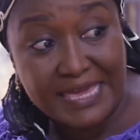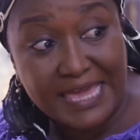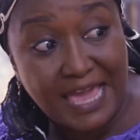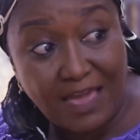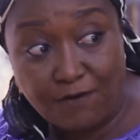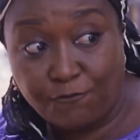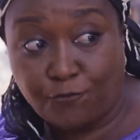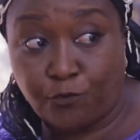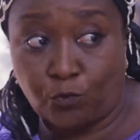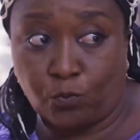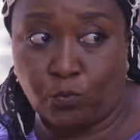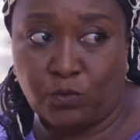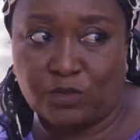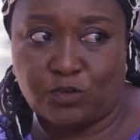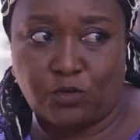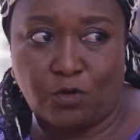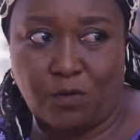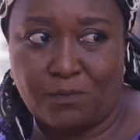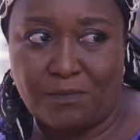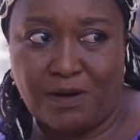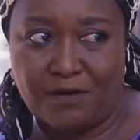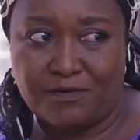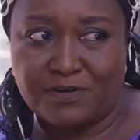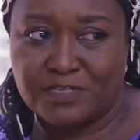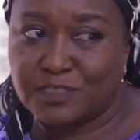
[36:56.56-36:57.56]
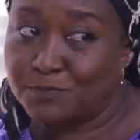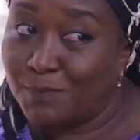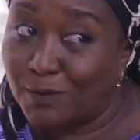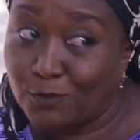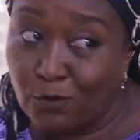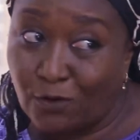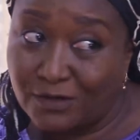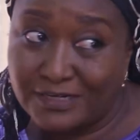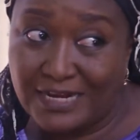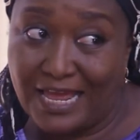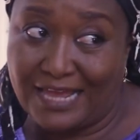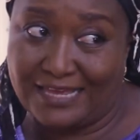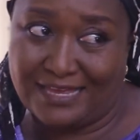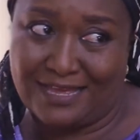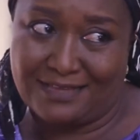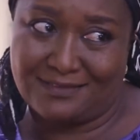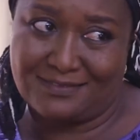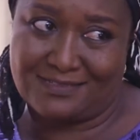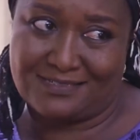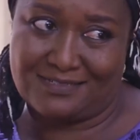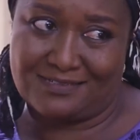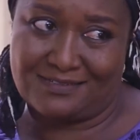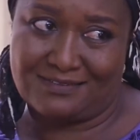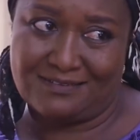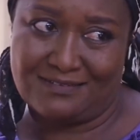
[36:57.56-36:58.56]
be careful with your marriage, man, not
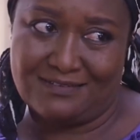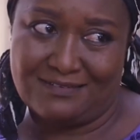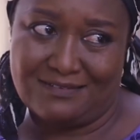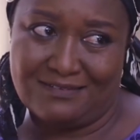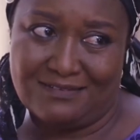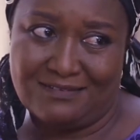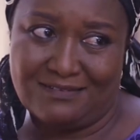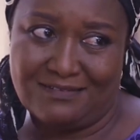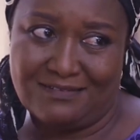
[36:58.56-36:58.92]
against.